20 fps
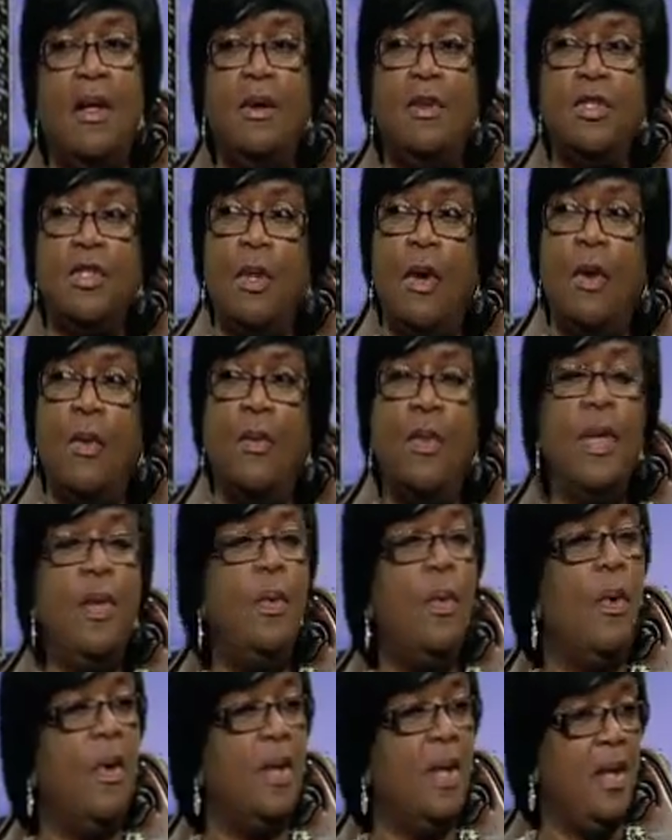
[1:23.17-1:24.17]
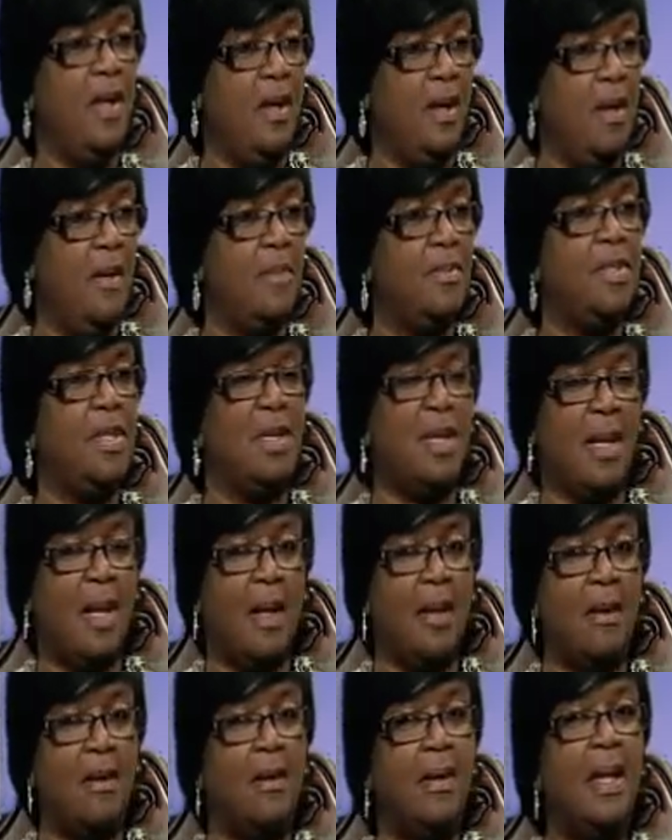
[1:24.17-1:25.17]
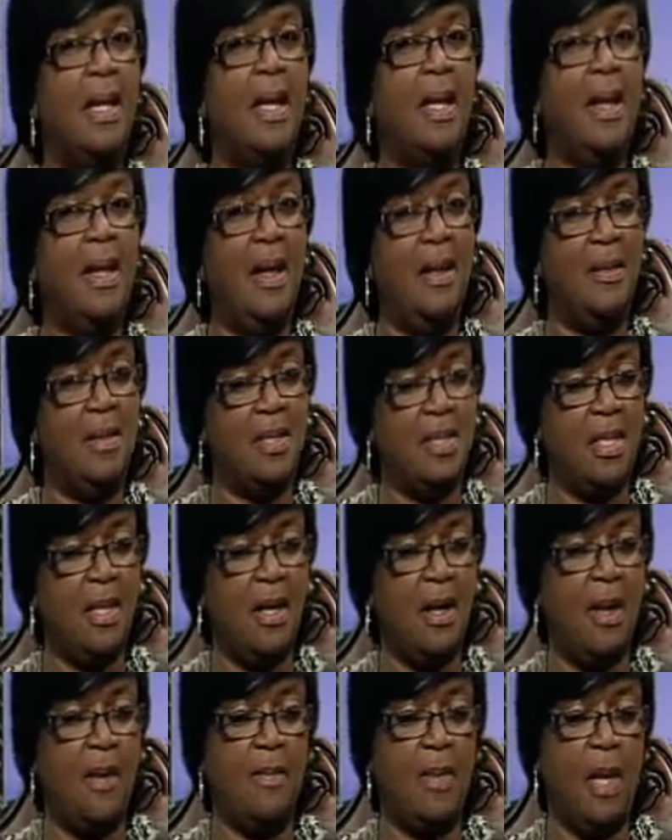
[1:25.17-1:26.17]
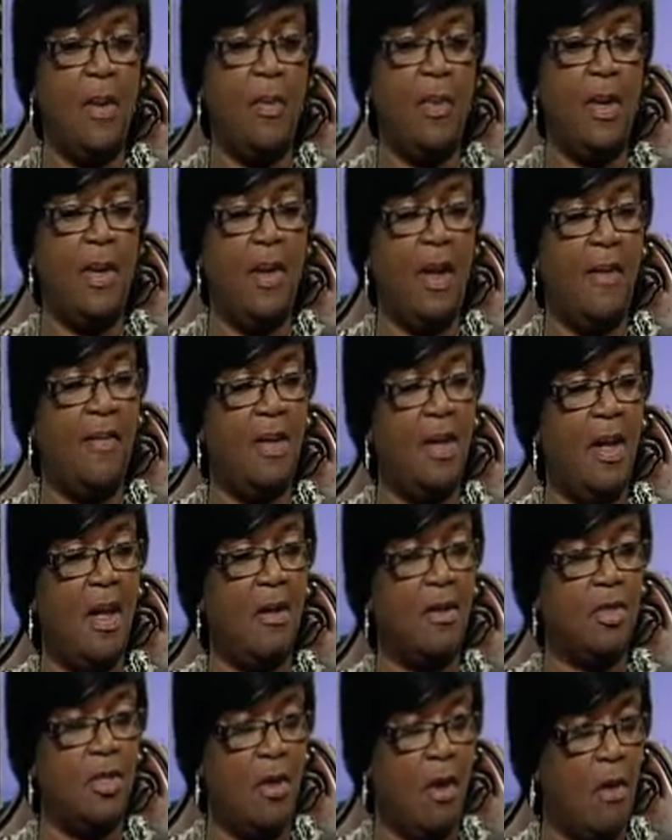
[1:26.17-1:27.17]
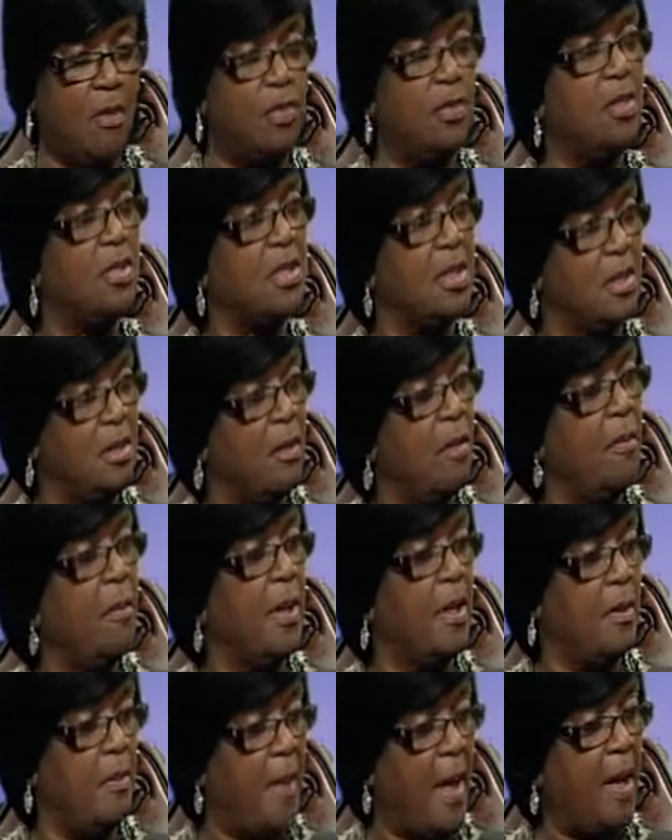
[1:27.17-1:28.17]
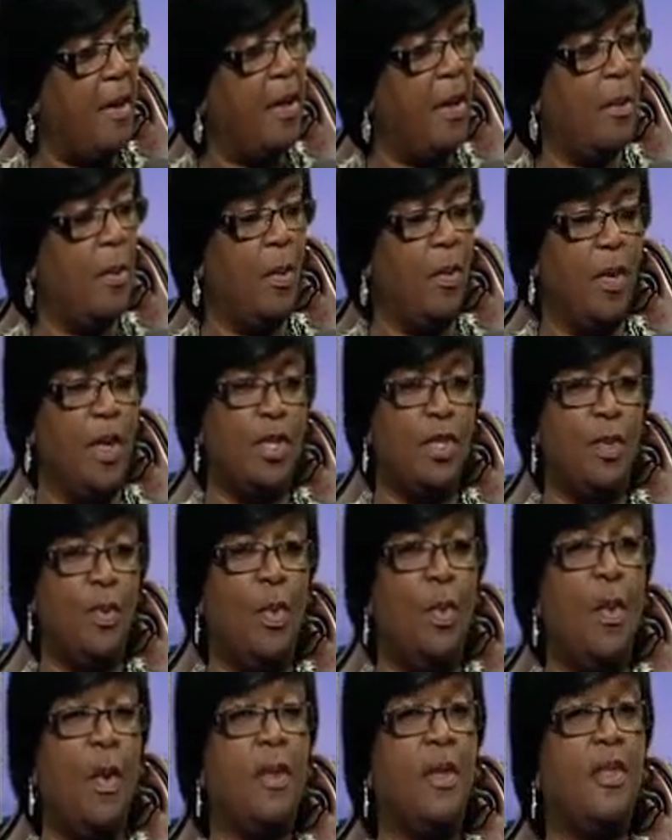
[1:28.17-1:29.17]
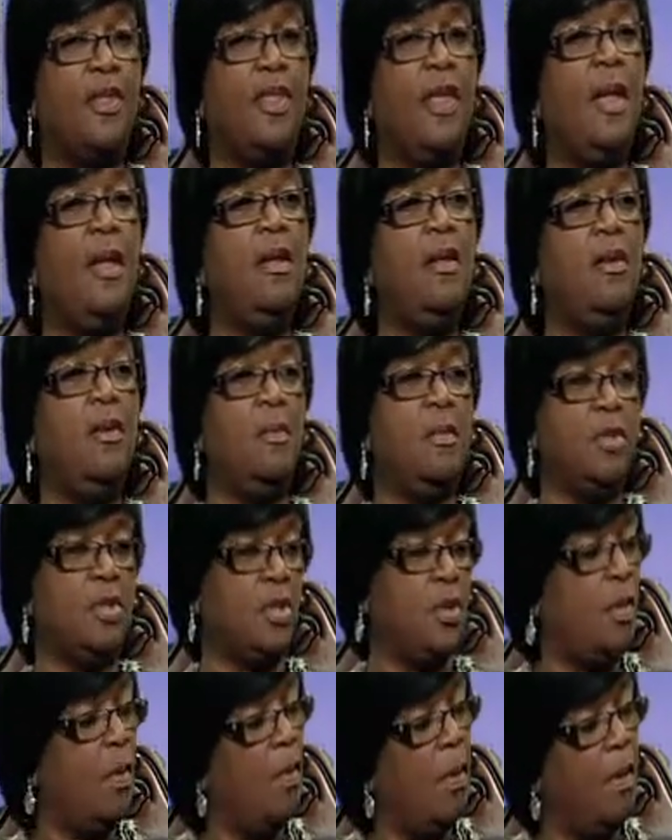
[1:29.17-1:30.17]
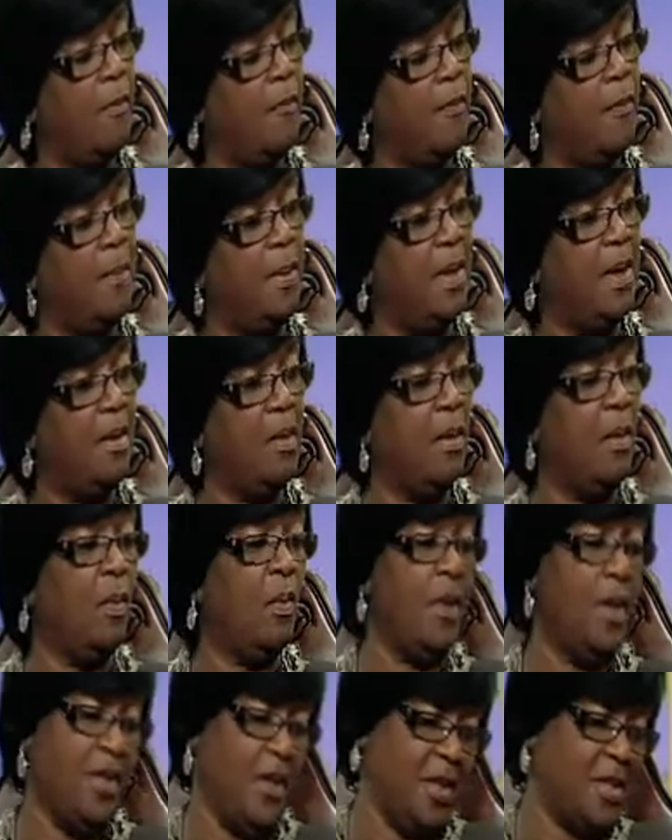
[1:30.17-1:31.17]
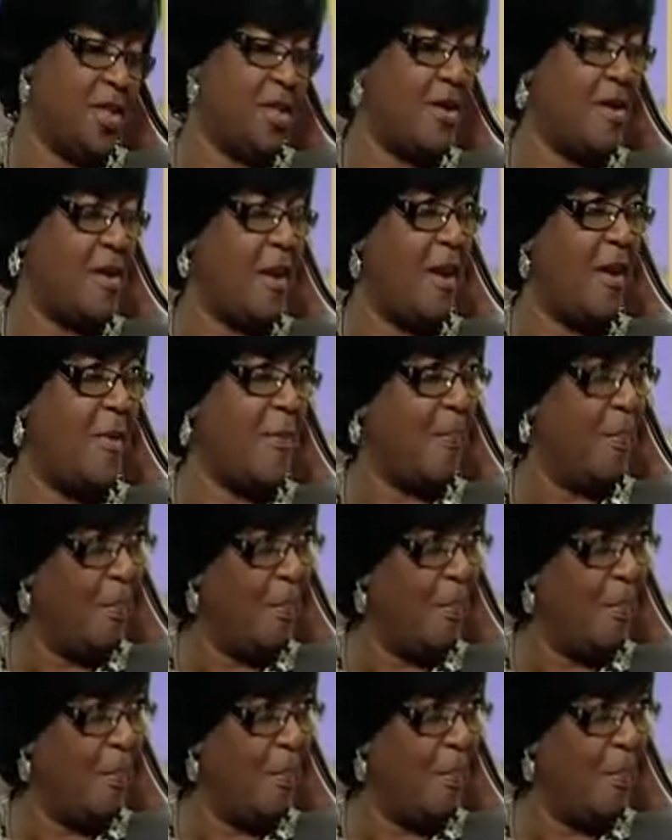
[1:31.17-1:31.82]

So we want him to kind of, and the time that we have to kind of talk to us a little bit about immigration. We want to thank you, Mr. Quam, for being here with us today.